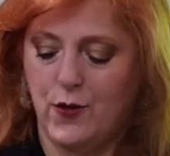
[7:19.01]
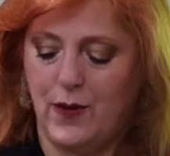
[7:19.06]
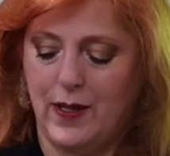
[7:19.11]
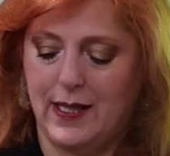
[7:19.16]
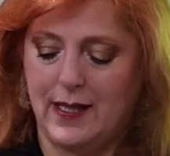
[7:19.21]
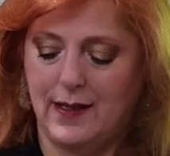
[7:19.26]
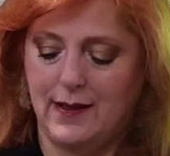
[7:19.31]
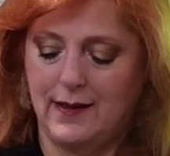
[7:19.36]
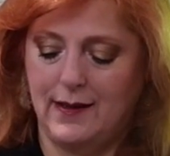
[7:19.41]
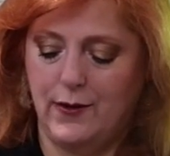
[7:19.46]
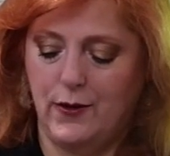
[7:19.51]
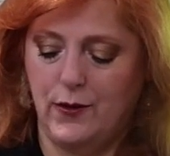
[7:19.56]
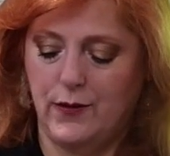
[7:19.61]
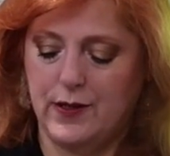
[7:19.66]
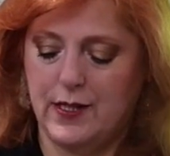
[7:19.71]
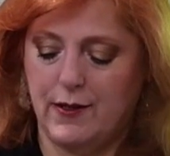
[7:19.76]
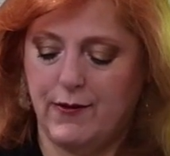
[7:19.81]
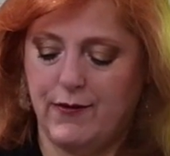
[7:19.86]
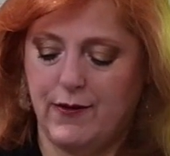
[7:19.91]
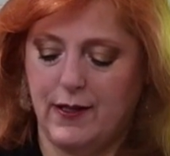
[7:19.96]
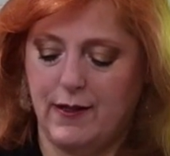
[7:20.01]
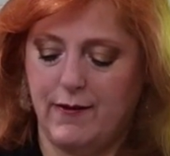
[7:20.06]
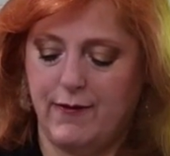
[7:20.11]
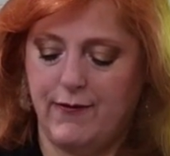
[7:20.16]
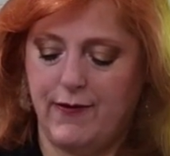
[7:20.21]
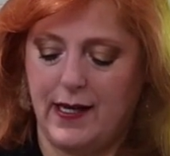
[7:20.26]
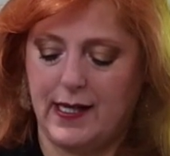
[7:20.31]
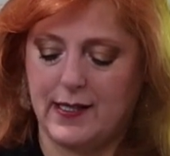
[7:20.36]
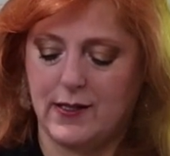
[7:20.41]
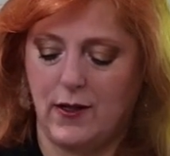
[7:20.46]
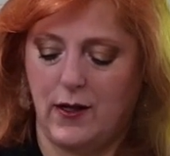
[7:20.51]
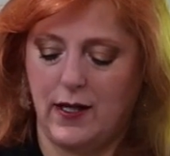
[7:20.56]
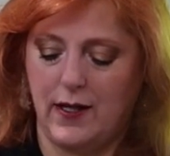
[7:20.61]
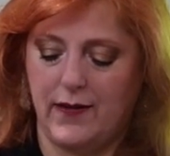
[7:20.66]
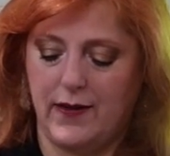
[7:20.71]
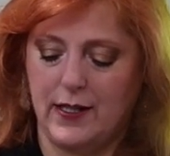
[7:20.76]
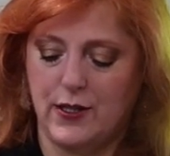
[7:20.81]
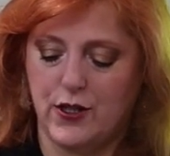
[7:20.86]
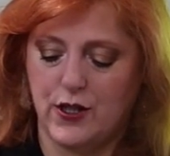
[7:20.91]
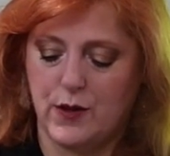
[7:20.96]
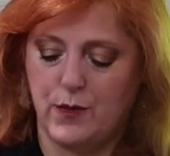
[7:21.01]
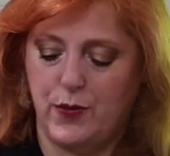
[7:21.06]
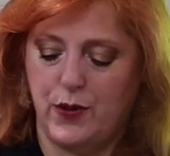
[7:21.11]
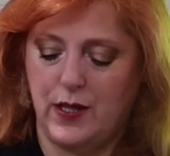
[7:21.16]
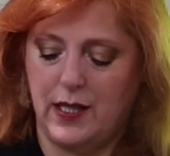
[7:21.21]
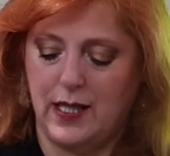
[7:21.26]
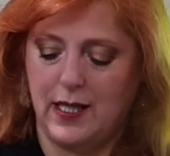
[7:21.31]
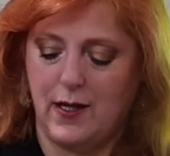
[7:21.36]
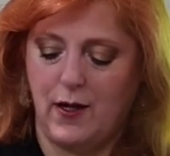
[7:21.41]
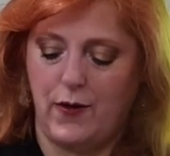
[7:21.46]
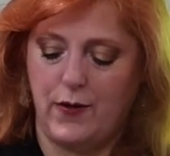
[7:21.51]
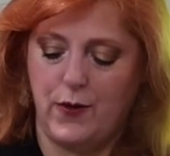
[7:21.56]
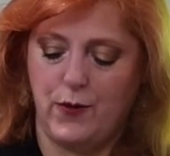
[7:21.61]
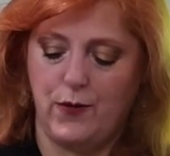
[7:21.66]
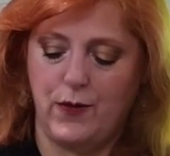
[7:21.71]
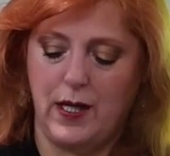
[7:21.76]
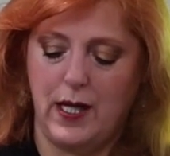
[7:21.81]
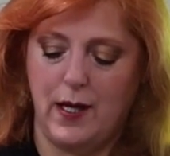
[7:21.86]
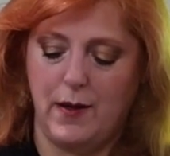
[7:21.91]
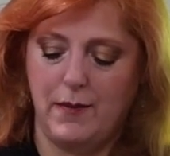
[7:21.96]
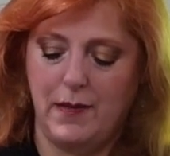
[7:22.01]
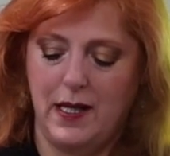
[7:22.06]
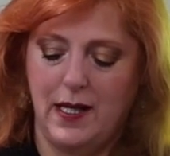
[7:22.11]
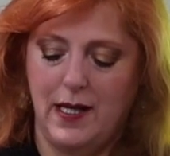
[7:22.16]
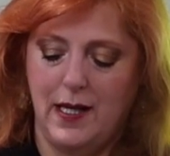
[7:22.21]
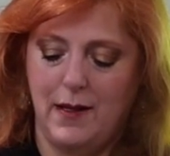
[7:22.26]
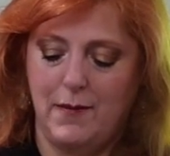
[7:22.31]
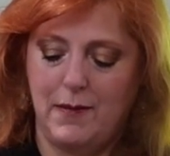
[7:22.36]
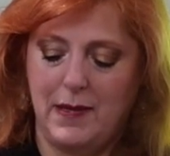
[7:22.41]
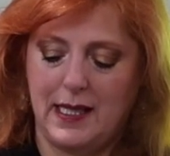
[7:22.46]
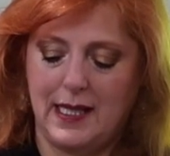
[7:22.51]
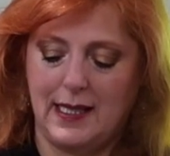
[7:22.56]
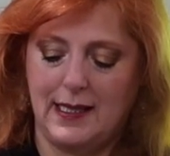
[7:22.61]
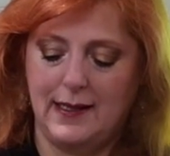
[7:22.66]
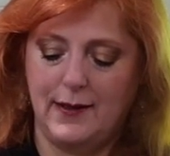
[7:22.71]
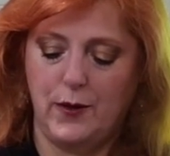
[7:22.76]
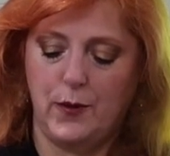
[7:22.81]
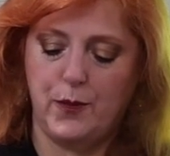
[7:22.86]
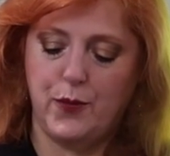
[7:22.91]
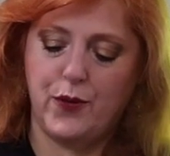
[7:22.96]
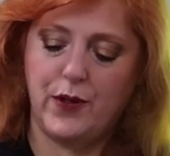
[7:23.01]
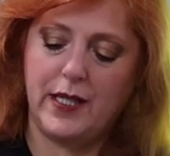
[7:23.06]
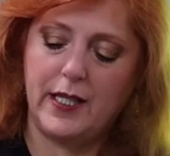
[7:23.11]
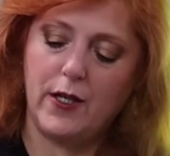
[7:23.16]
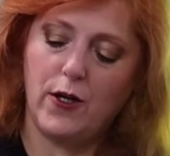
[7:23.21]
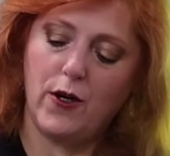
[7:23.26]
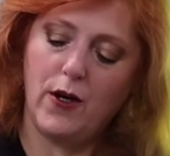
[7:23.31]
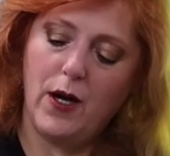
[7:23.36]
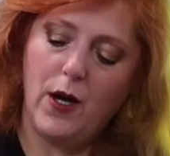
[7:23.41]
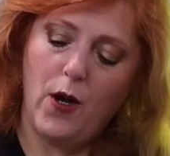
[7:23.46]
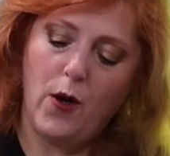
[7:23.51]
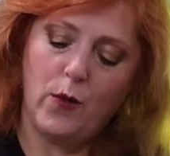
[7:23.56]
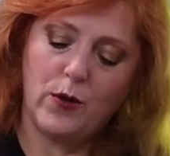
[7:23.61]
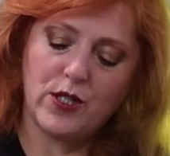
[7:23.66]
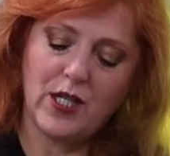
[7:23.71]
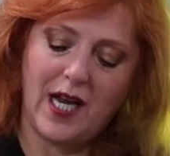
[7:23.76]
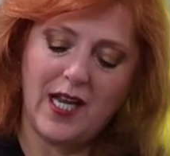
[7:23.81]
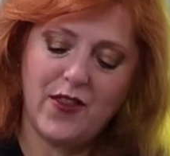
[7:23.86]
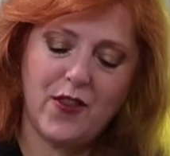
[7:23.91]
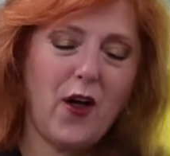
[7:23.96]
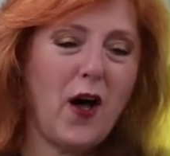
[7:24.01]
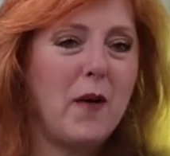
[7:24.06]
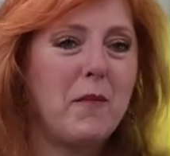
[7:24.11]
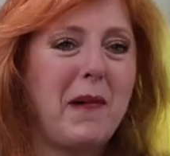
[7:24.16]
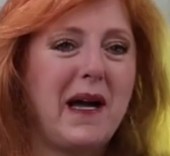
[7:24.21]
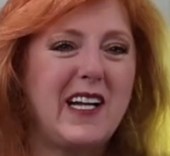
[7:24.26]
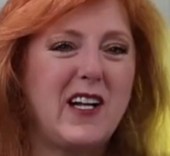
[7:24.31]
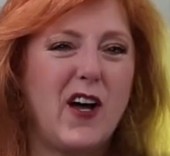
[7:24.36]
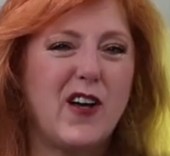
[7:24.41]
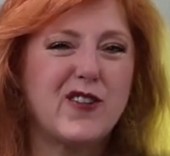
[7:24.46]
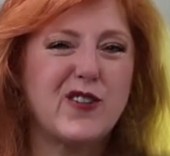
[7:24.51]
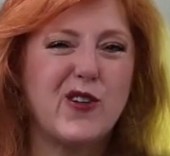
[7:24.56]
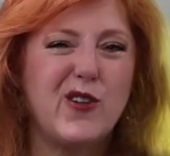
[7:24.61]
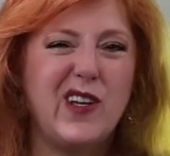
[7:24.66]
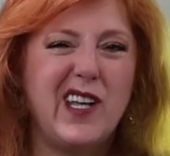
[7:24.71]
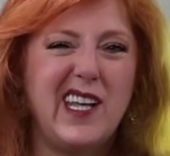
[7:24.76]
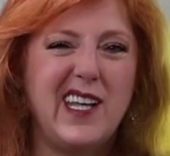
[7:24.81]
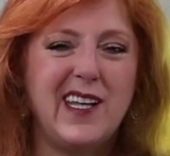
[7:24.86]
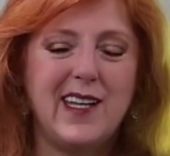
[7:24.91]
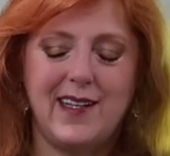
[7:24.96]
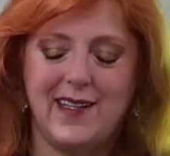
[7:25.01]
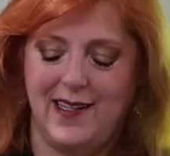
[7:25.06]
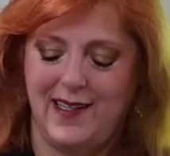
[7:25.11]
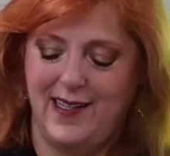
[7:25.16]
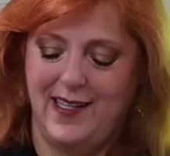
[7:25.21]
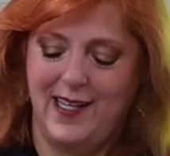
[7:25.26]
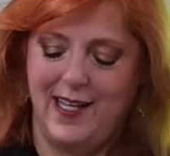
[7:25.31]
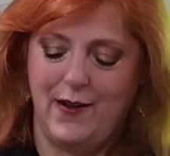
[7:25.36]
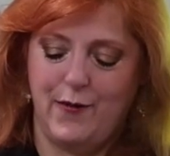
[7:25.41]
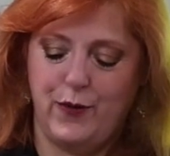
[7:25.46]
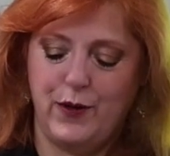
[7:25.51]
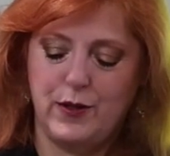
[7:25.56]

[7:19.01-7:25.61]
So I get a little different effect on it than just putting it on the rim, make it a little prettier, which I thought might also hit.